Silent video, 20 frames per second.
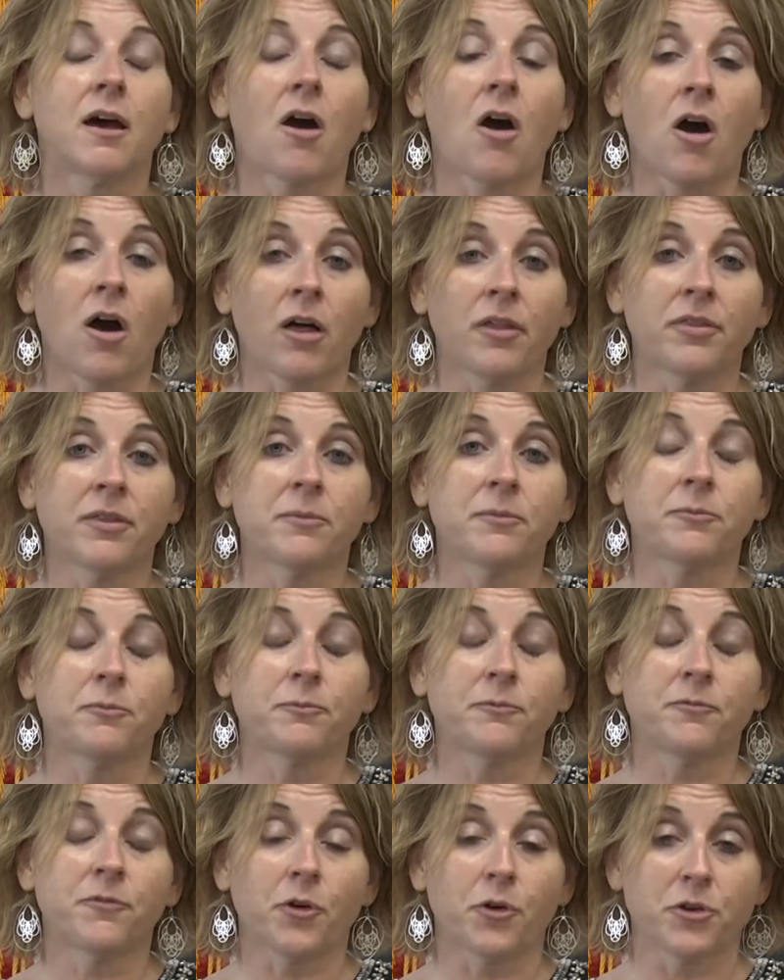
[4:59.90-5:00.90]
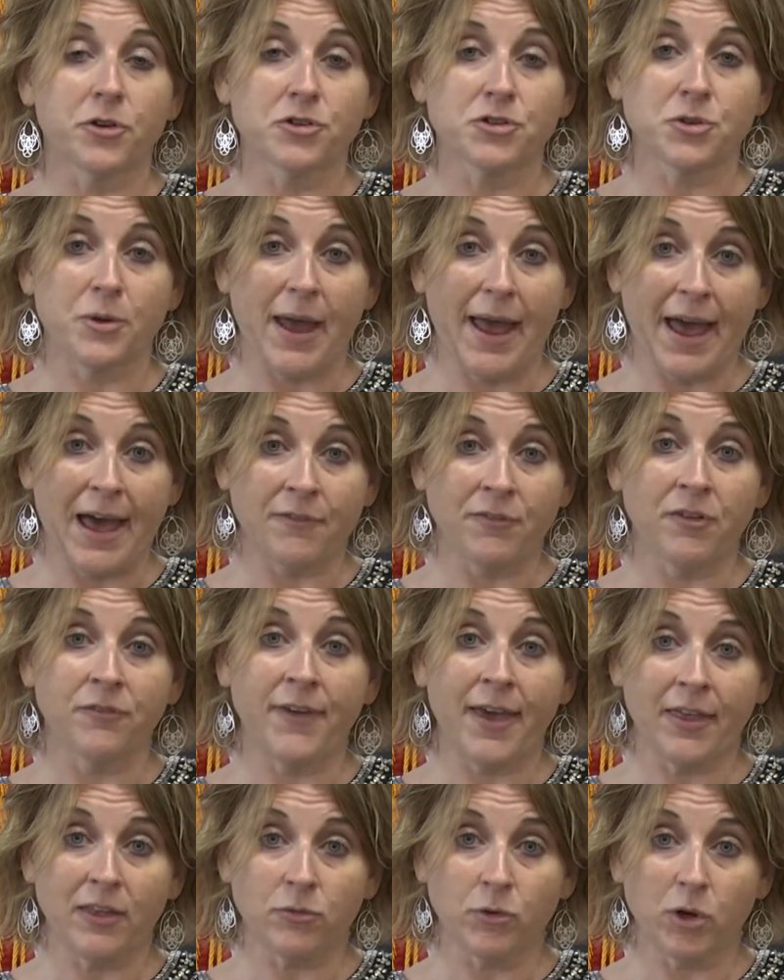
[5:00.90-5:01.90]
All the voters who have a
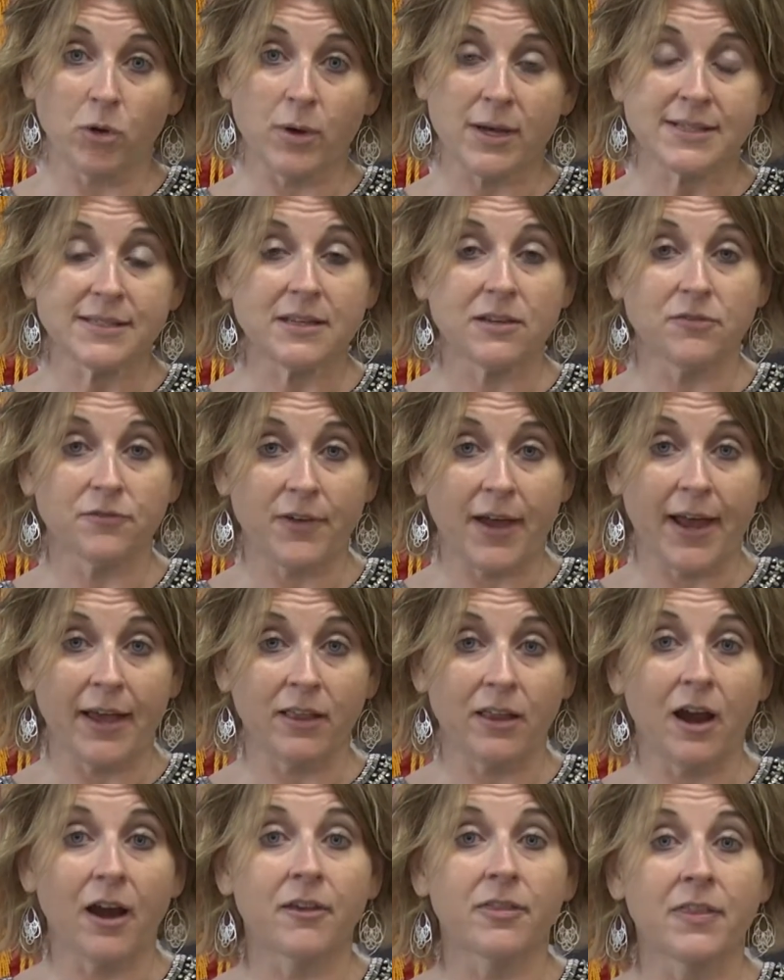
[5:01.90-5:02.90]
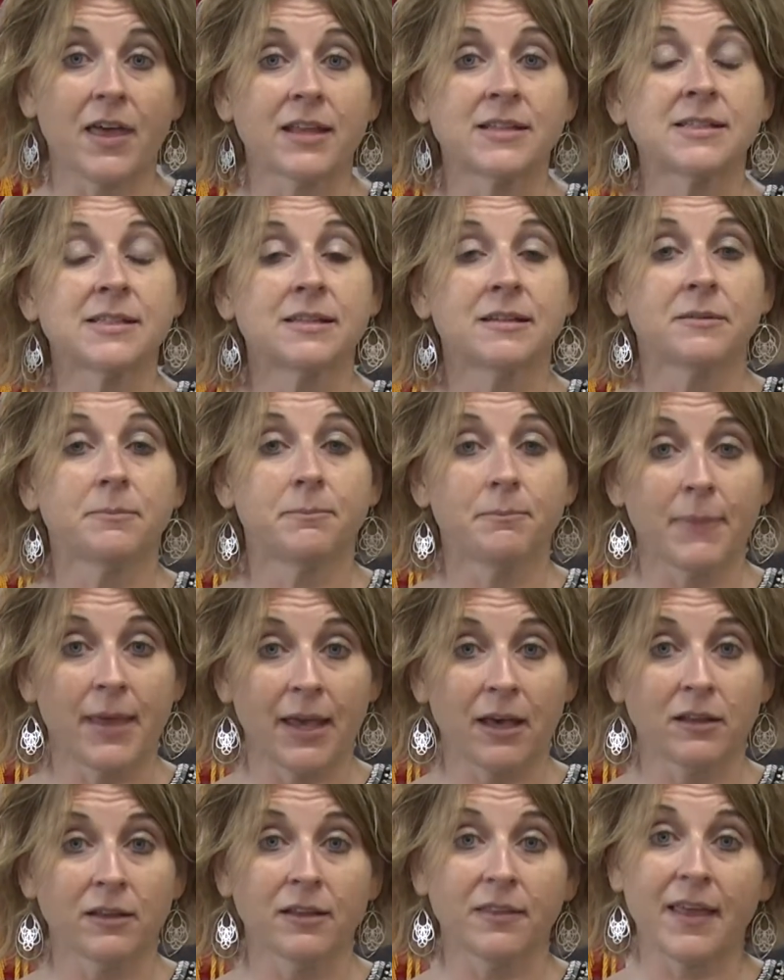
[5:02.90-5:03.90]
valid request on file are then
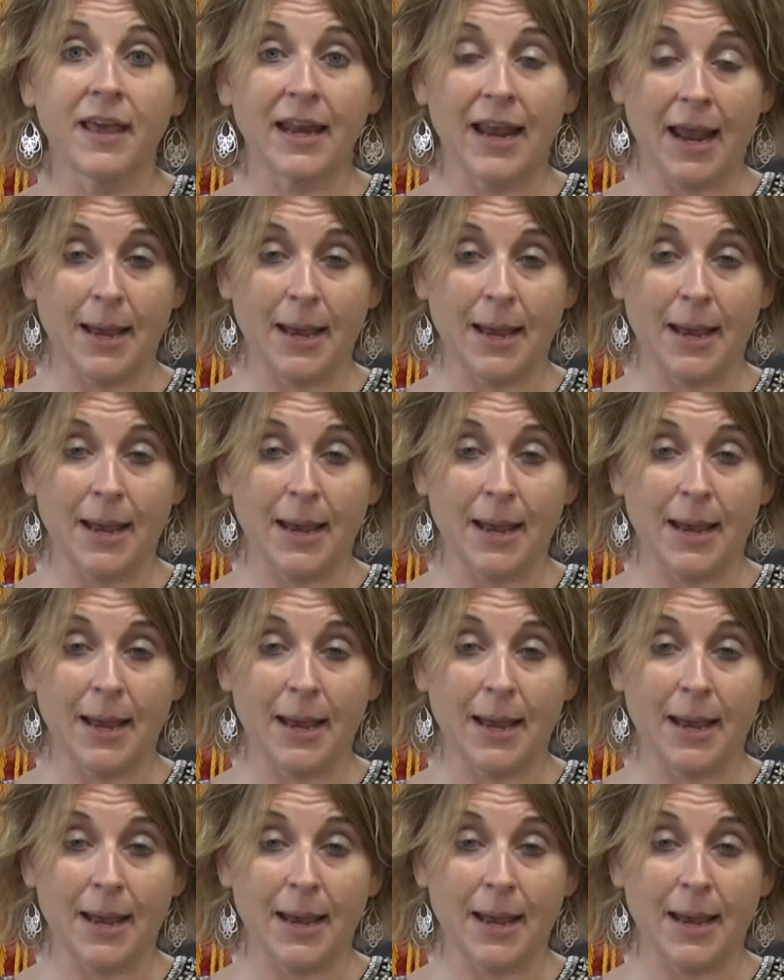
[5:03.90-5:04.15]
mailed that